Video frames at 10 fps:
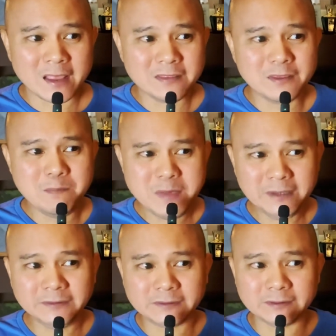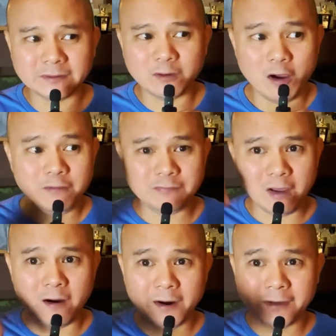The mint of the
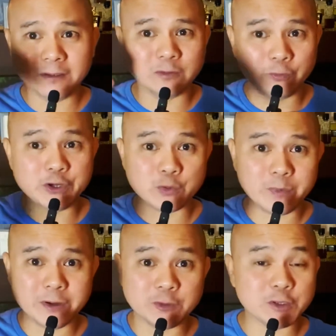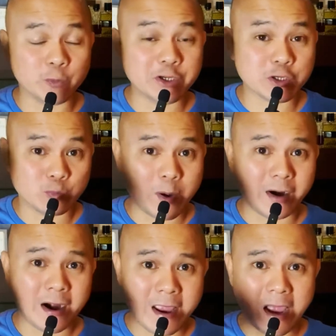heart, which is
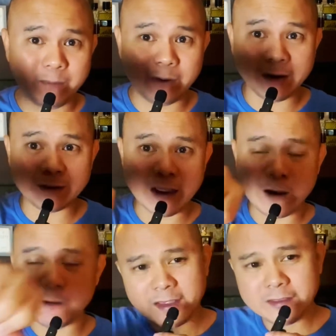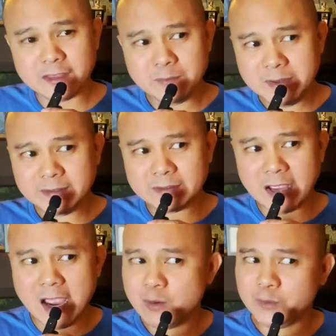where I am right now, the mint
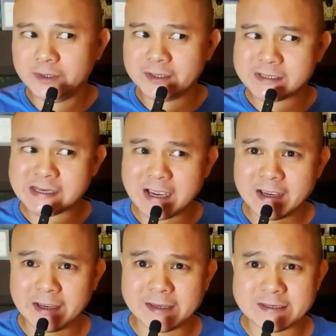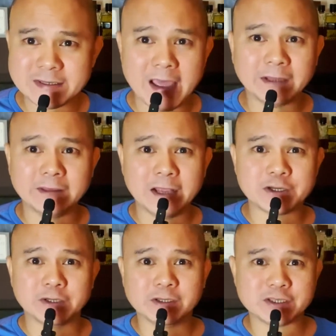I wouldn't say is that
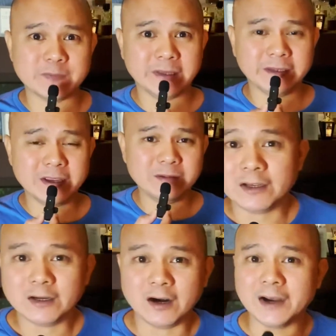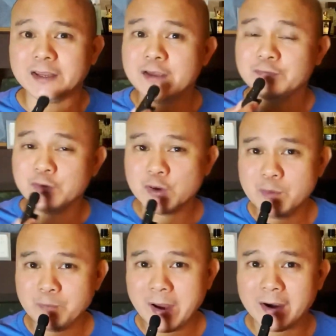natural smelling. Right? If you
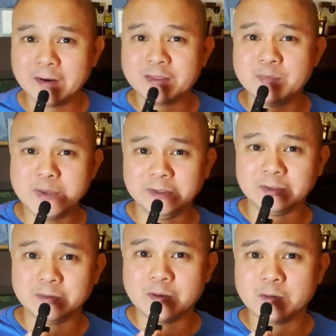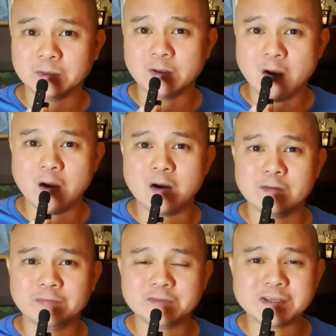compare the mint note
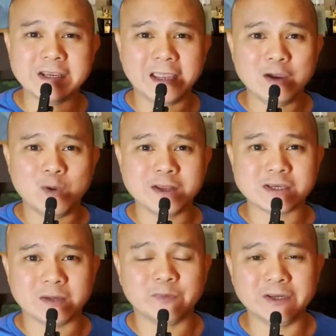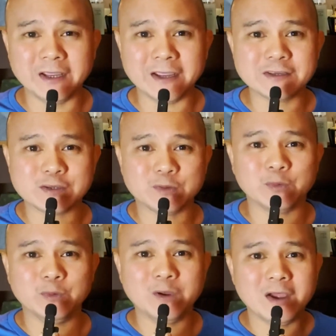of CK1 Summer Daze
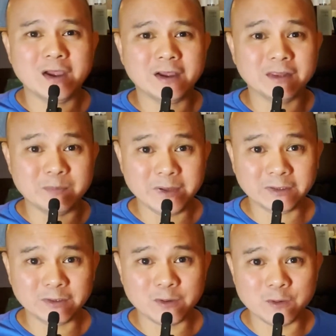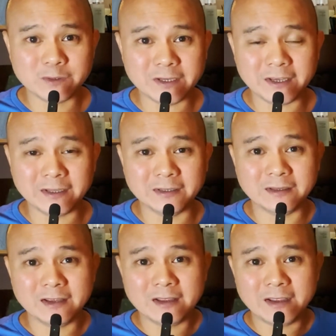to the mint note in
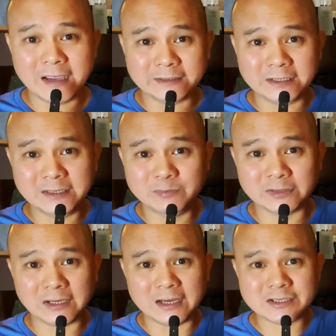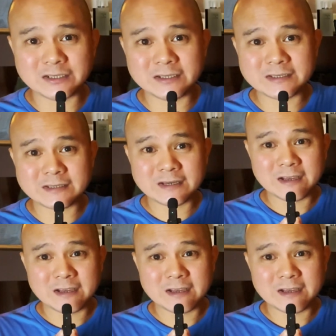Eta Libre Oranges,